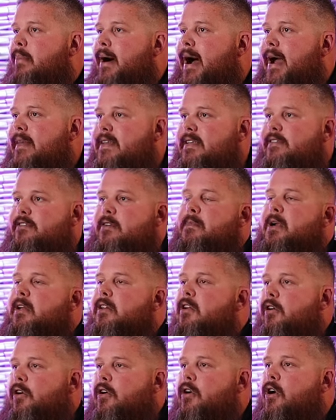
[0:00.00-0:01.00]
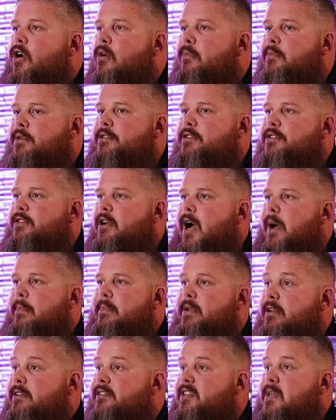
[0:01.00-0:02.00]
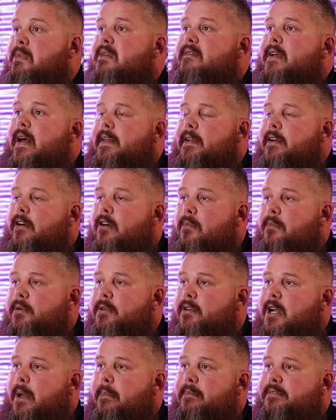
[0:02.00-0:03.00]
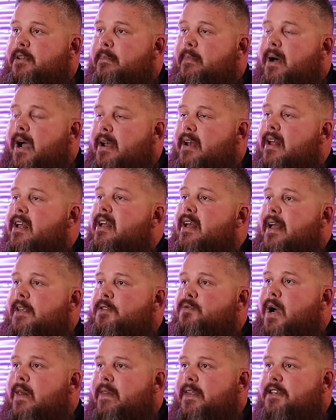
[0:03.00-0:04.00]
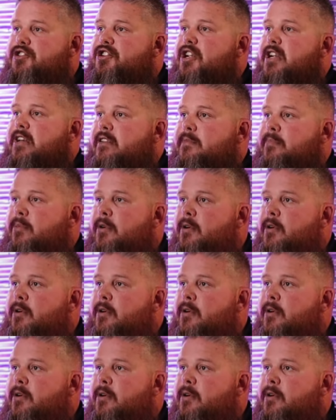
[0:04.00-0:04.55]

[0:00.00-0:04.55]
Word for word: Buy these from your local homebrew shop. You know, Simi Valley Homebrew comes to mind, as well as Genius